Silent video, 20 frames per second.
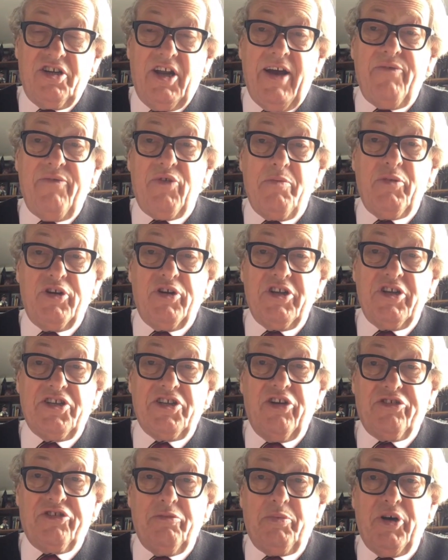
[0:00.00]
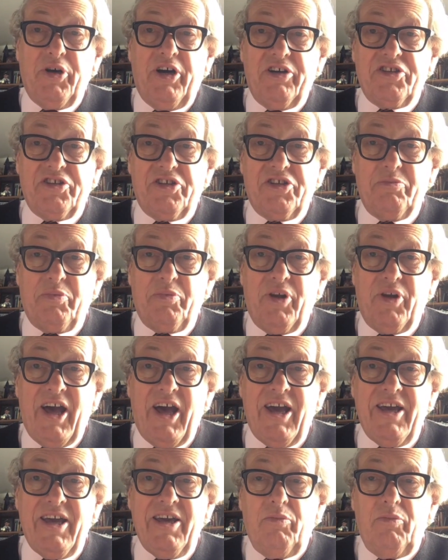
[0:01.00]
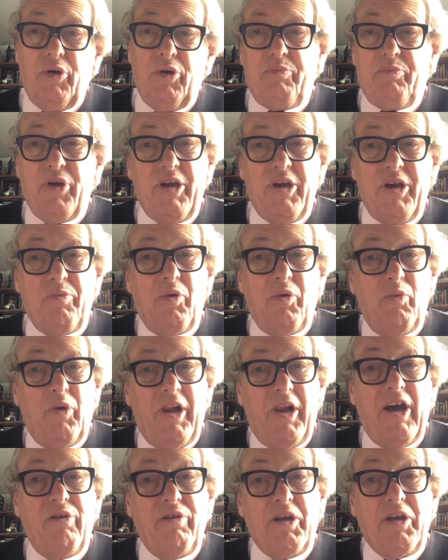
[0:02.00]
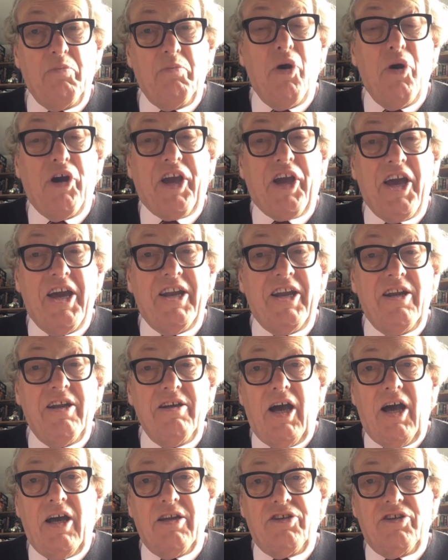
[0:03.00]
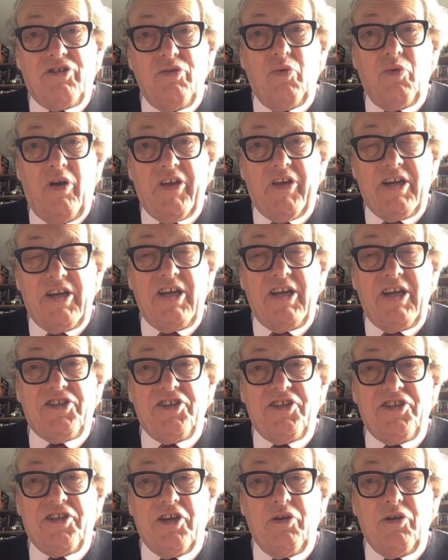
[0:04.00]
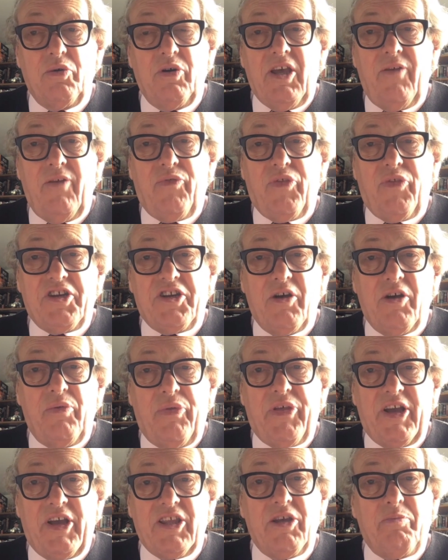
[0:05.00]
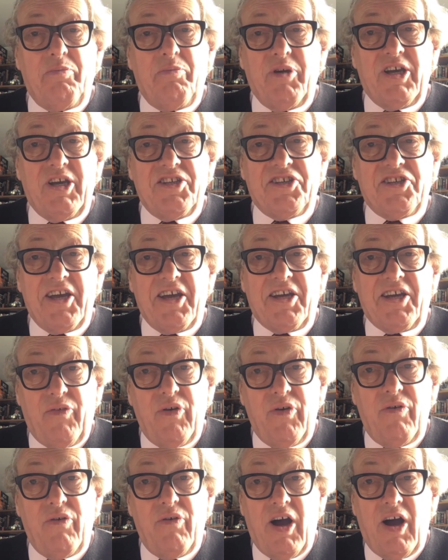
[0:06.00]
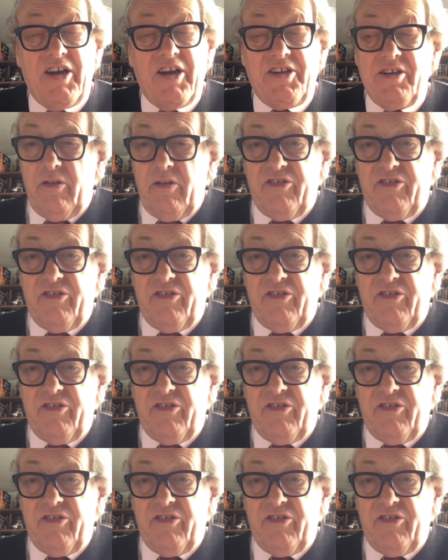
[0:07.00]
Everybody's got a part to play, but people will only muck in and do what they need to do if they don't think they're being taken for a ride.